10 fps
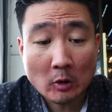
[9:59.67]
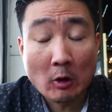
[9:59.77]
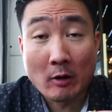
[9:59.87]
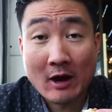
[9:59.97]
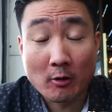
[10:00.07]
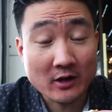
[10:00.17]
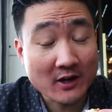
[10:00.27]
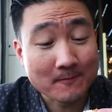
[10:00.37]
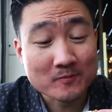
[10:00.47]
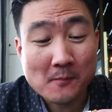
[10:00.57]
Oh wow,
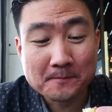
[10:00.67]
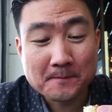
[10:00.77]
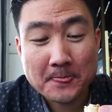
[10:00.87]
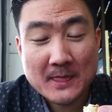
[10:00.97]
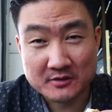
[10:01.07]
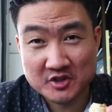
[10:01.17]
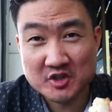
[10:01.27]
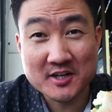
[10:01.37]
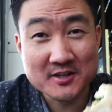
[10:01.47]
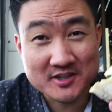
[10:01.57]
okay. This
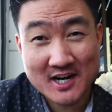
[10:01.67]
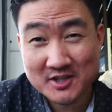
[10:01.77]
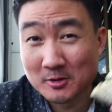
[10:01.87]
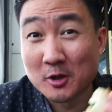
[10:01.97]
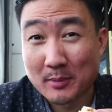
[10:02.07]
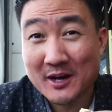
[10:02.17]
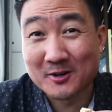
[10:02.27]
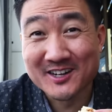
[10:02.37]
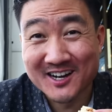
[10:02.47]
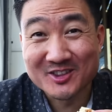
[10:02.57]
chicken is actually a little
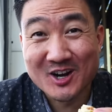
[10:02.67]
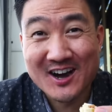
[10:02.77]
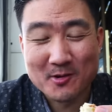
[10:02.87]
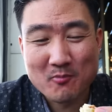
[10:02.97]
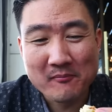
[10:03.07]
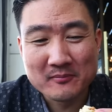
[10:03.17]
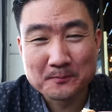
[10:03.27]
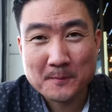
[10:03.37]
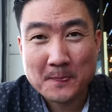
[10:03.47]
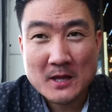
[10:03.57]
better than I thought.
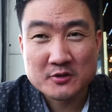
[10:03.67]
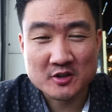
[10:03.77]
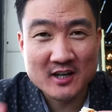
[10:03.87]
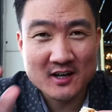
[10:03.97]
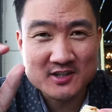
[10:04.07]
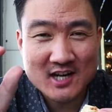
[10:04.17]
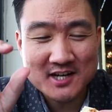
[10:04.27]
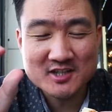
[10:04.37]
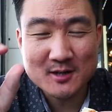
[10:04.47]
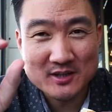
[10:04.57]
So they're
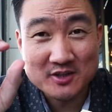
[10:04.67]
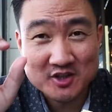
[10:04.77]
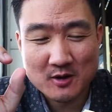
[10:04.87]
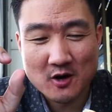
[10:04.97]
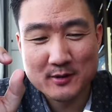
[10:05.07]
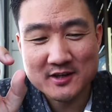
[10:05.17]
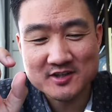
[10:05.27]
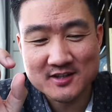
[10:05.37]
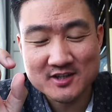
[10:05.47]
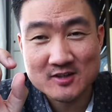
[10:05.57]
diced up into small
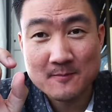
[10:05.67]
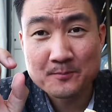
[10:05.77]
pieces